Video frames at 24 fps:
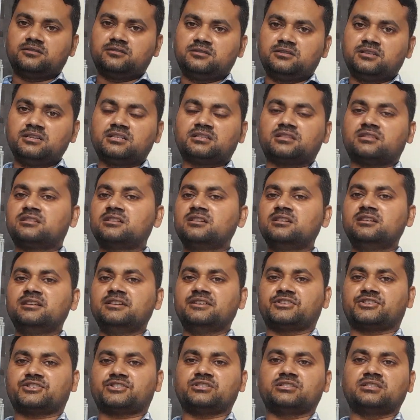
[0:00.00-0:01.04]
these three
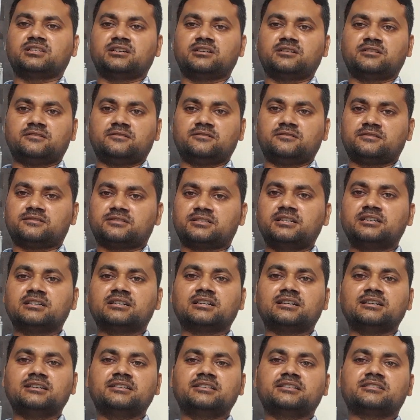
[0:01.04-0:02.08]
lists: the
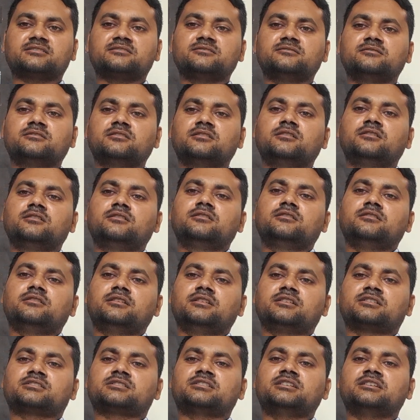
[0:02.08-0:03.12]
central list,
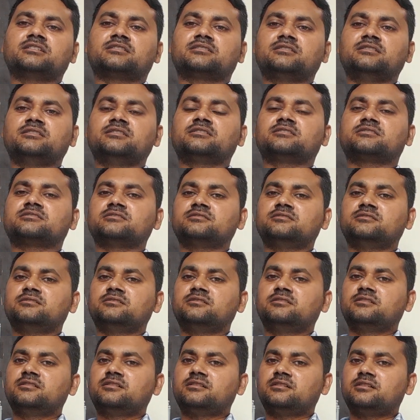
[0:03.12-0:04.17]
state list,
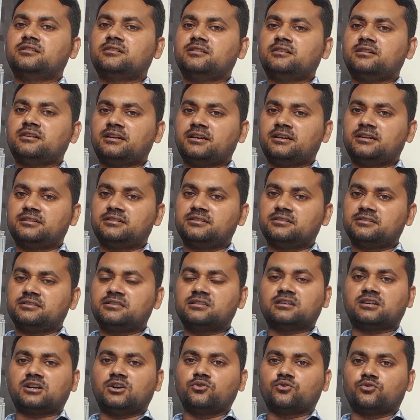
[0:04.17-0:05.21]
and
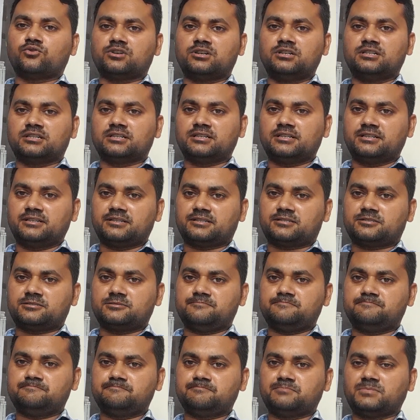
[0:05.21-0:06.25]
the concurrent list.
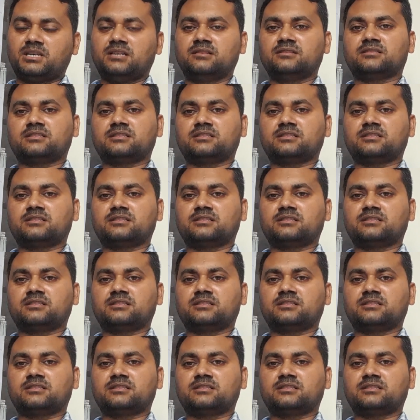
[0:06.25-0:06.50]
In